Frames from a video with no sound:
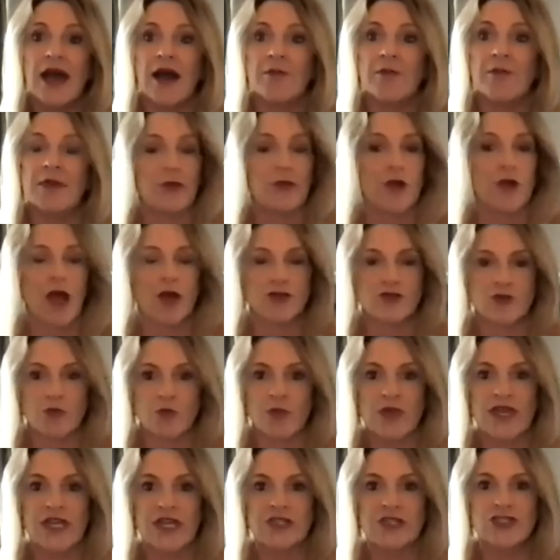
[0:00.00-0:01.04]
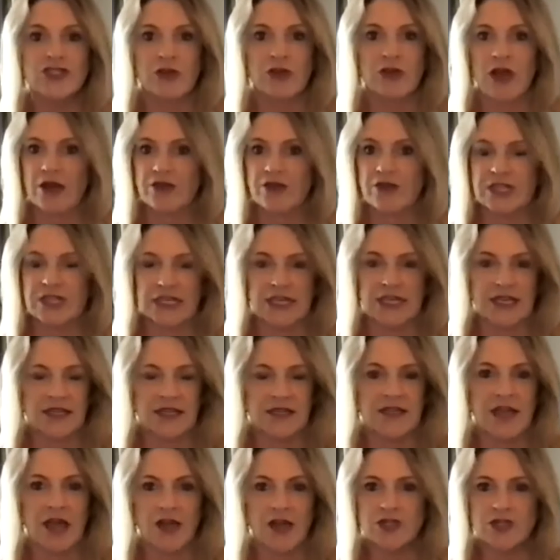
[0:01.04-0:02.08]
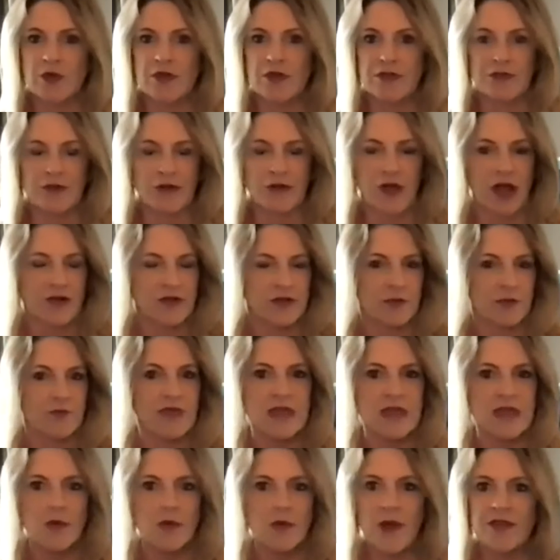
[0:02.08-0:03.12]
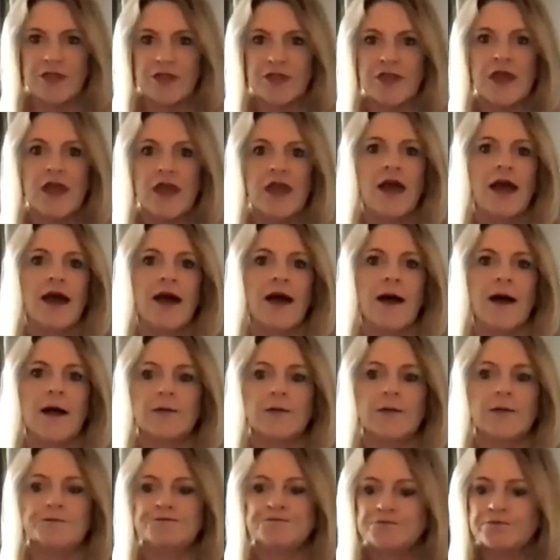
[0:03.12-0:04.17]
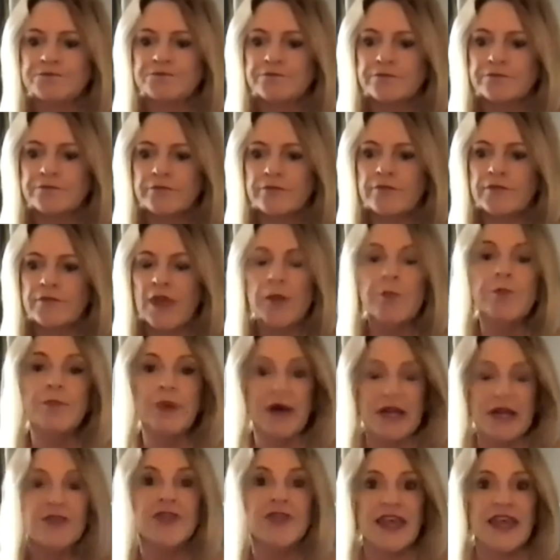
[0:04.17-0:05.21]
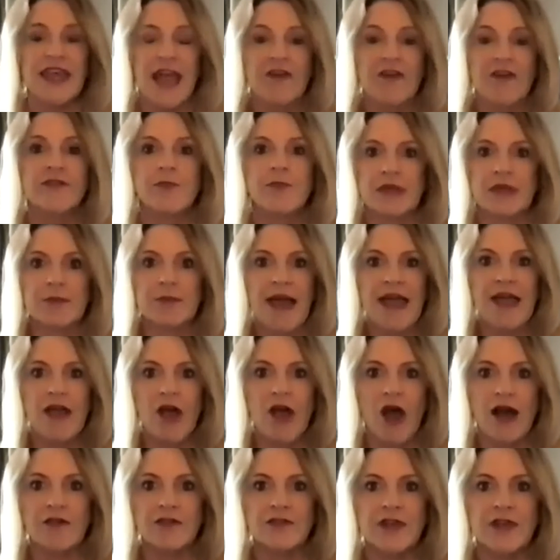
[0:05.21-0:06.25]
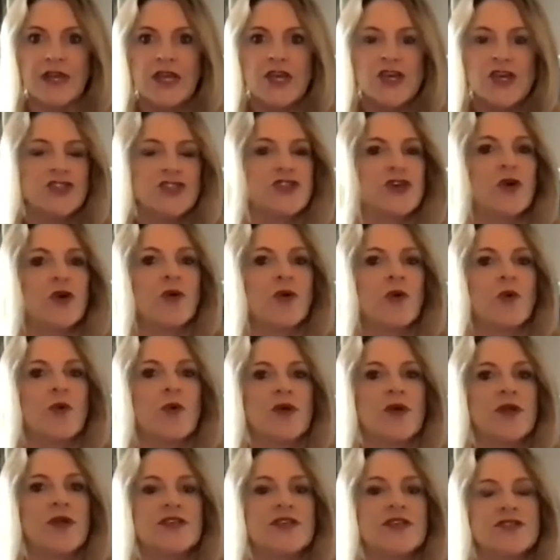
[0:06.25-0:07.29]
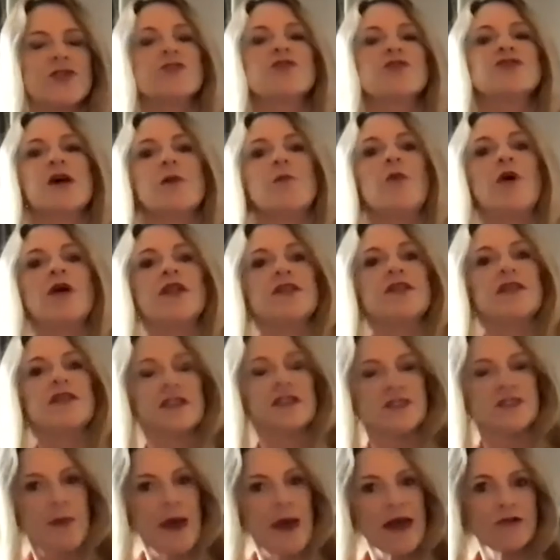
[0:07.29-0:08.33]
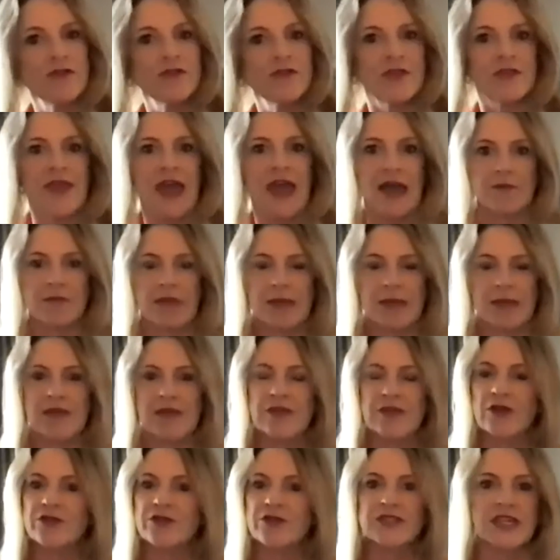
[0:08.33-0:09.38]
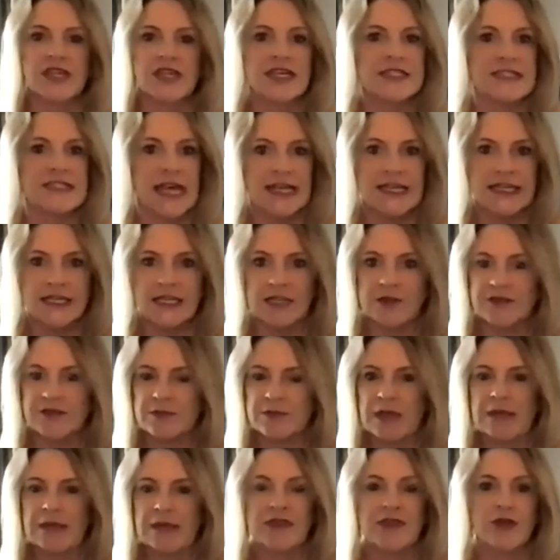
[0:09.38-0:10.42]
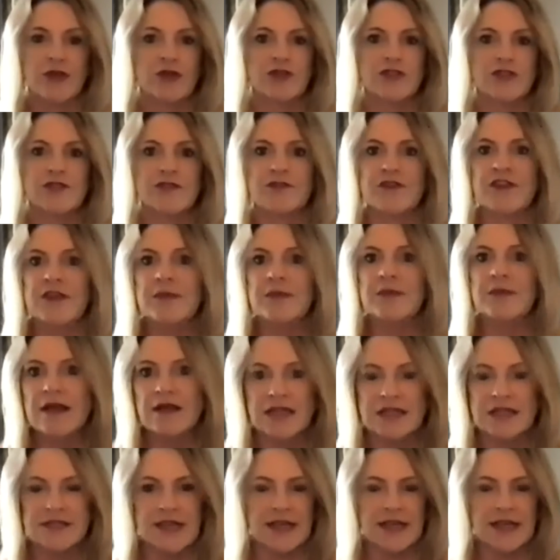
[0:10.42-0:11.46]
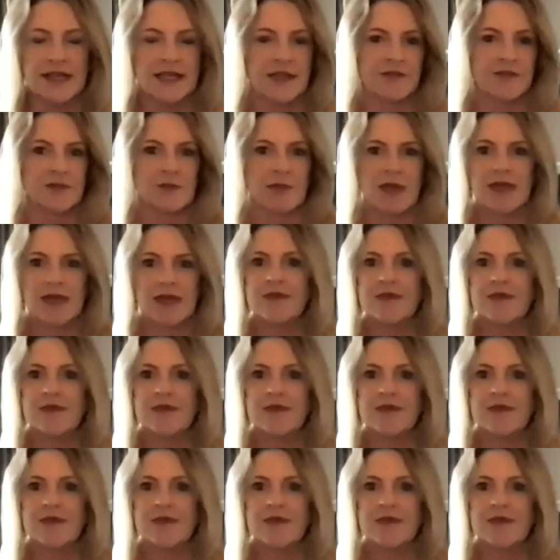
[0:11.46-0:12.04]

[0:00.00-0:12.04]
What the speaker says: they're hard to reach, they're hard to get in touch with, they're hard to meet with, but they have a big payoff. So is there someone that's better than that? Maybe there's executives, maybe there's female executives, maybe